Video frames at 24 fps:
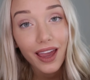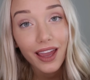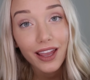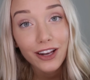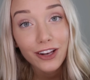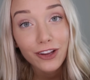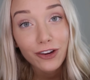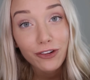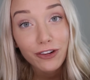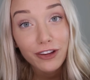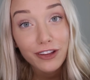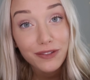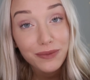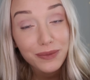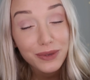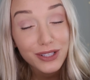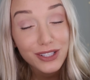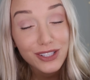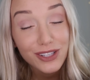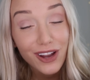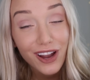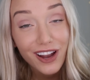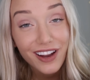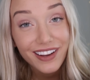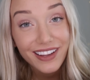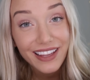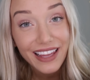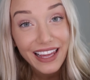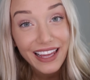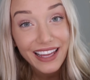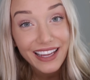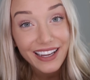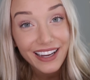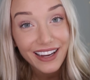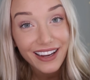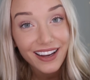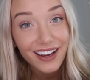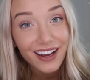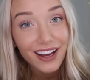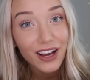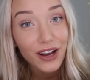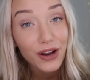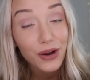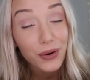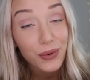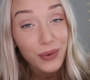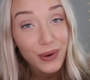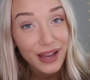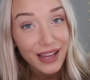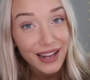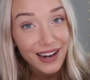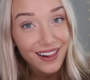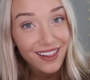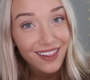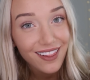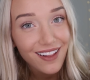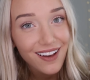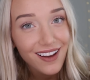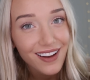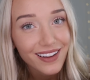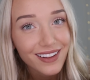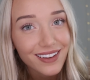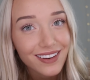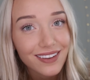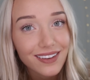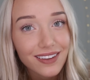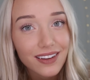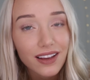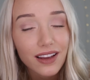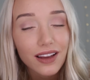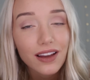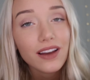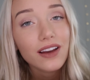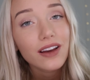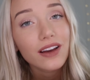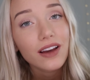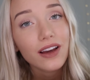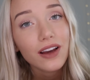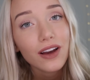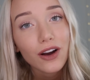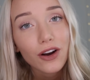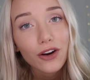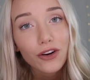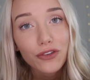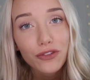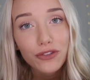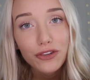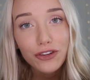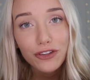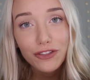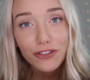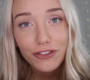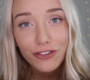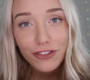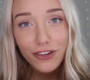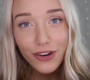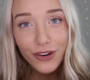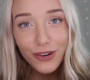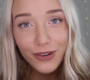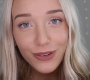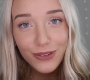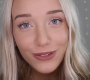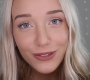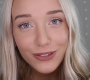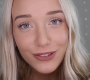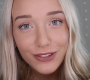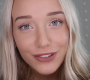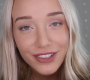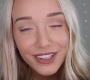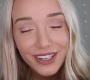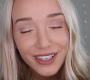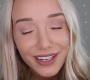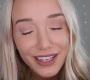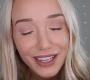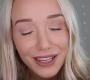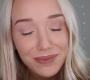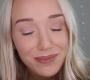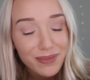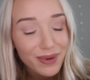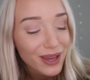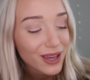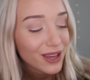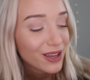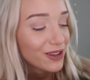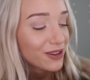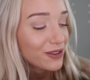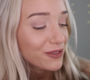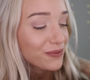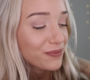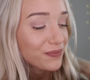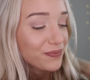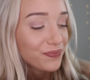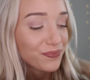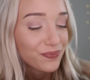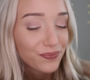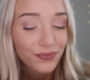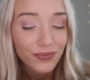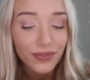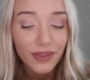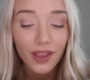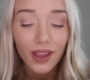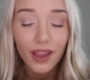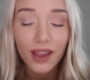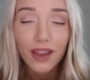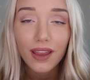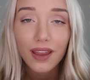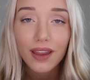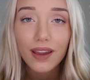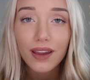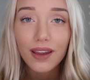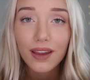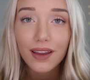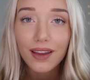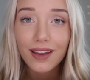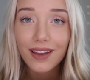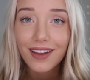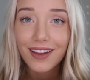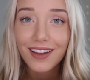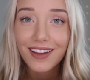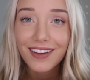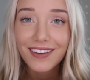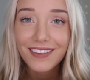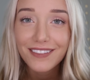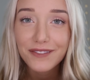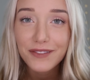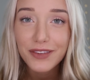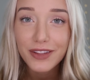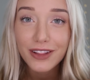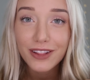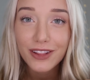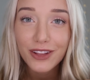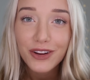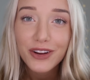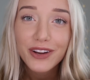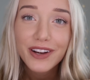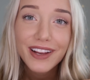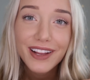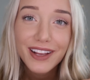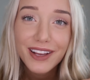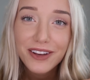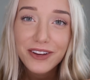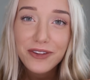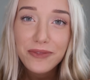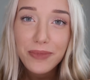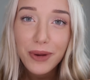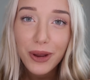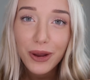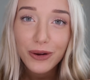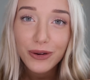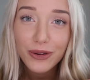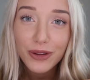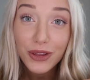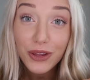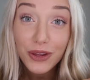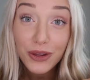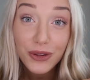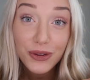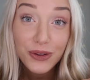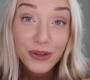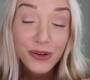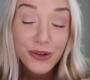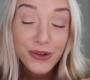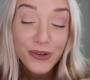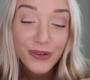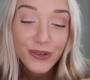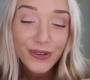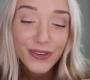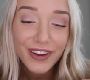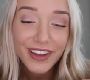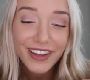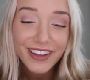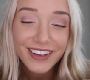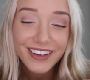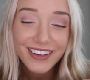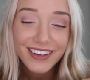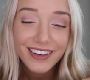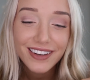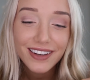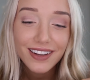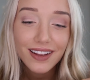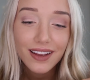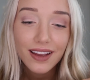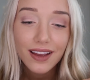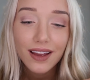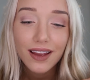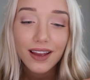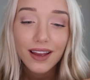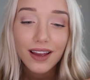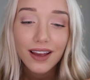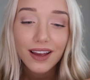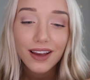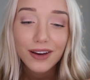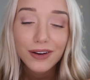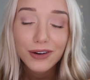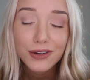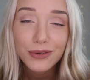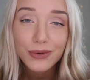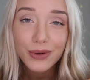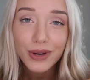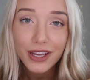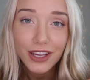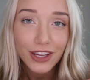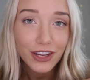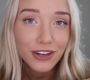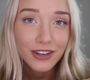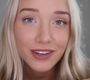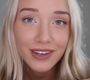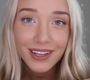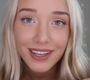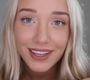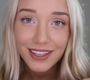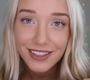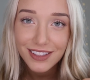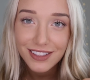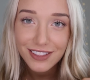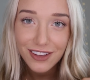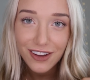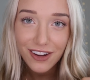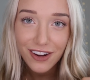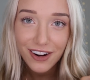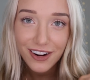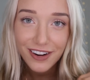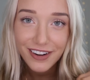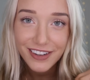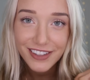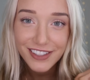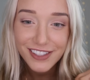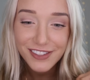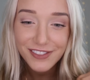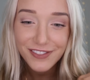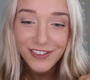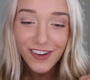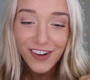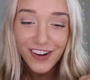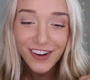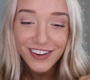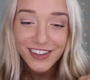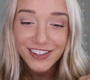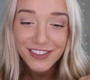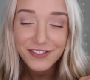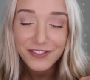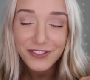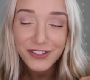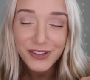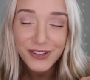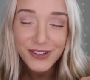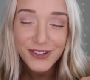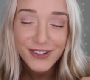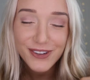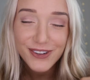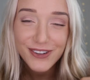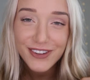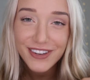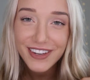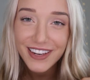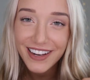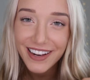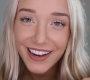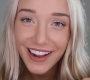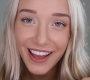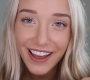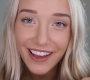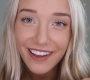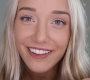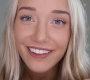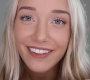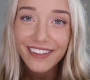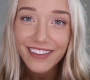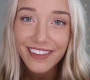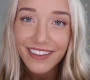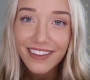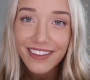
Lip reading: I know we've been talking quite a lot over phone and email. I've been learning about you and what your needs are as far as food and health.